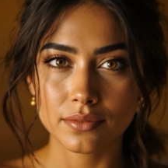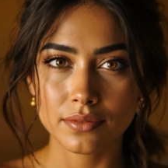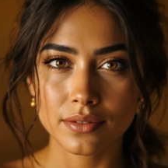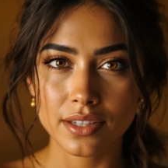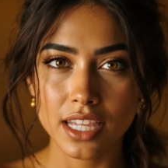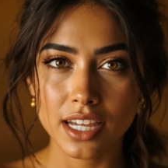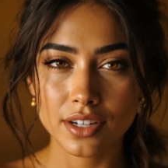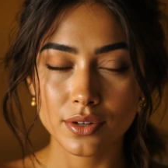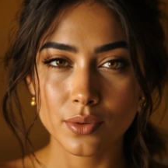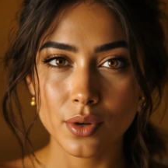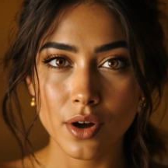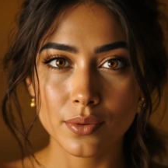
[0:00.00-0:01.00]
like
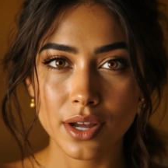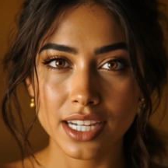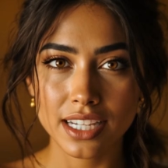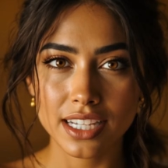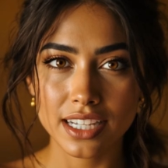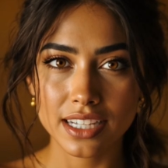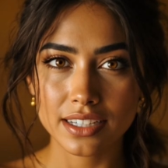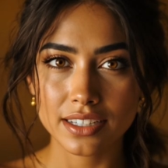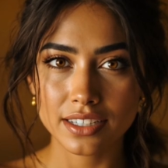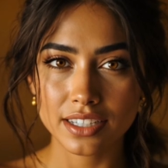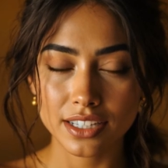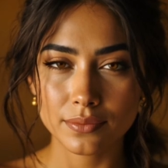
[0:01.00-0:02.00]
you already healed
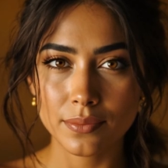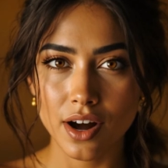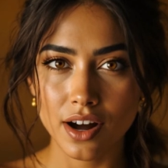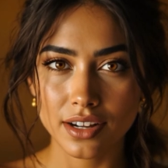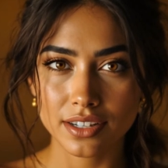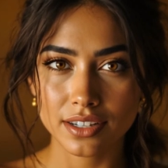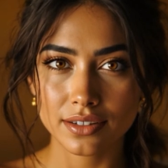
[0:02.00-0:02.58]
this part,